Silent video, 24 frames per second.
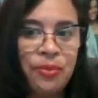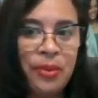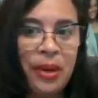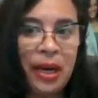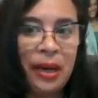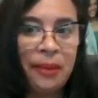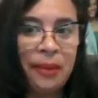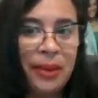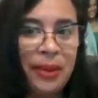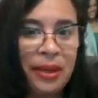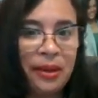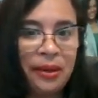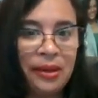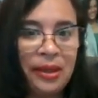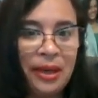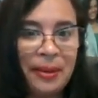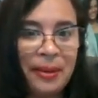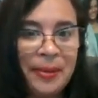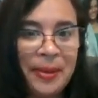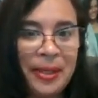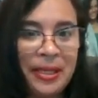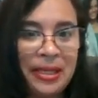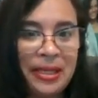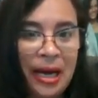by Medical
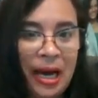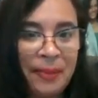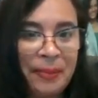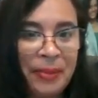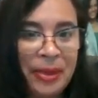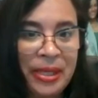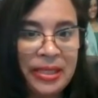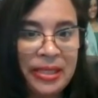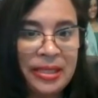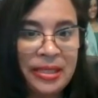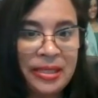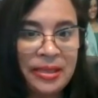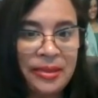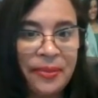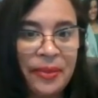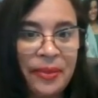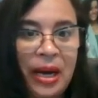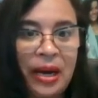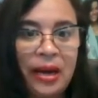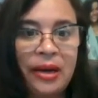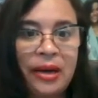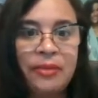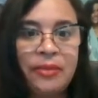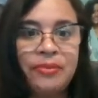Economics,
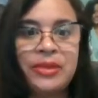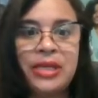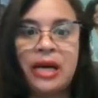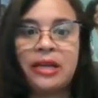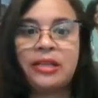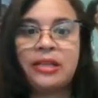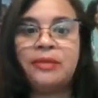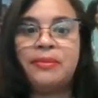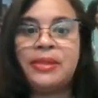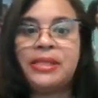Dr.